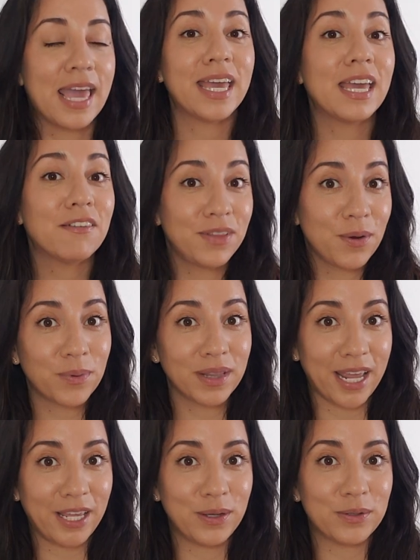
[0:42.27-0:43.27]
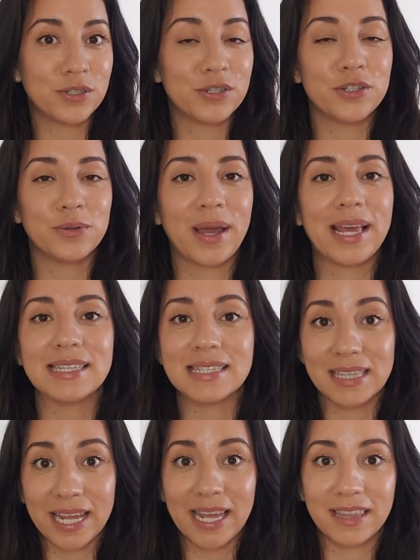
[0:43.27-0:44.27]
If they would like you to do a
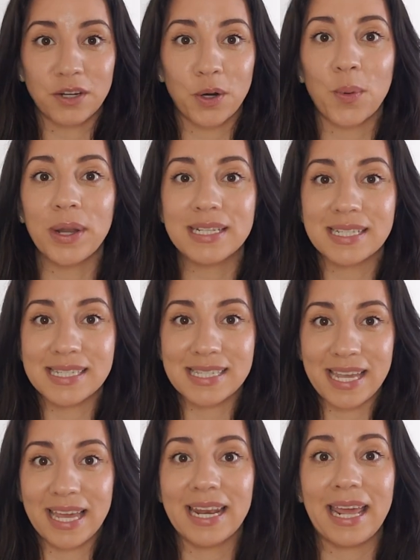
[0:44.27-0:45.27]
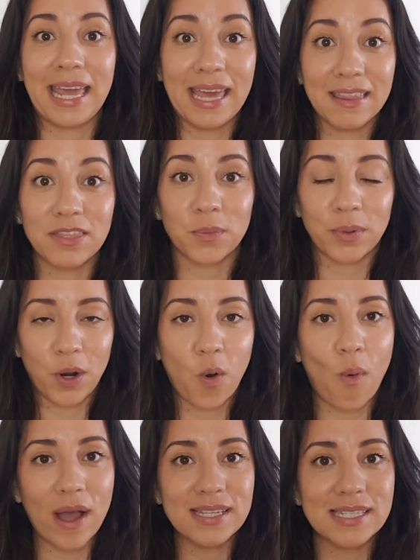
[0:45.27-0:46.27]
slate, they're going to say it in the
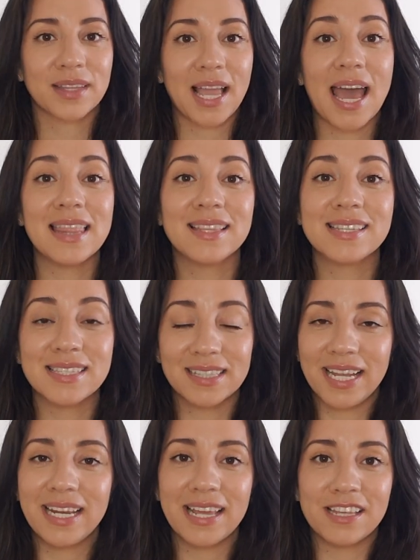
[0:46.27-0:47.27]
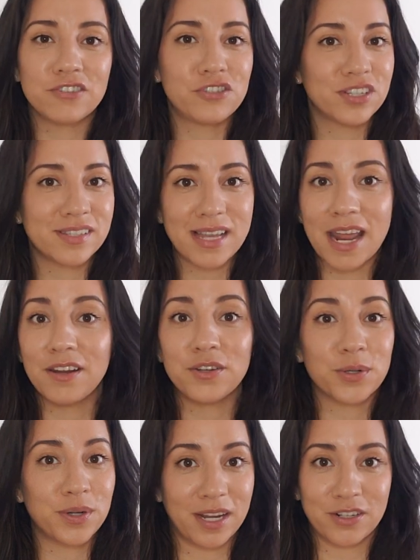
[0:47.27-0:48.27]
request and the slate is just an
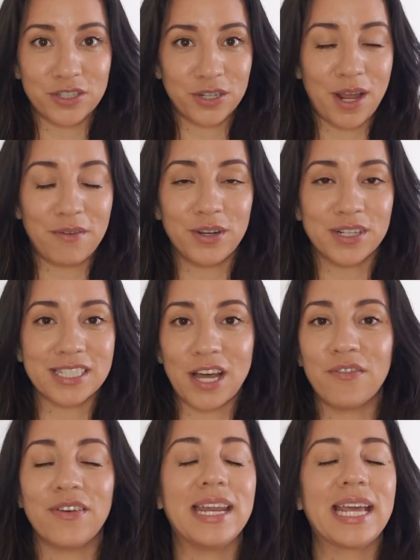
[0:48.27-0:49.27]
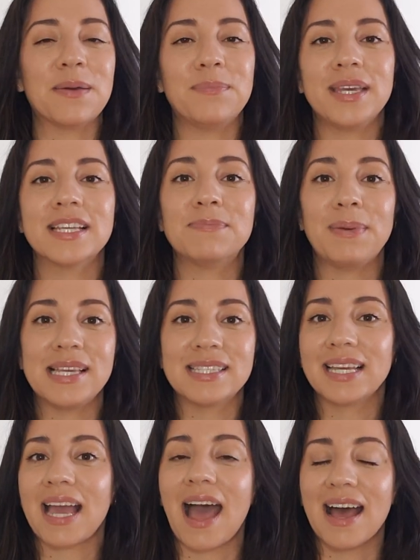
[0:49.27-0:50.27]
introduction of yourself, and it can be as
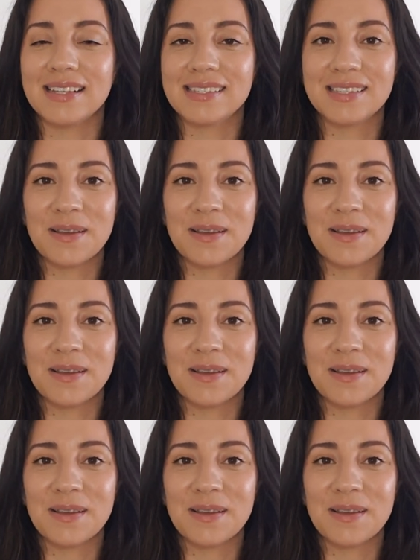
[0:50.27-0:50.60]
basic as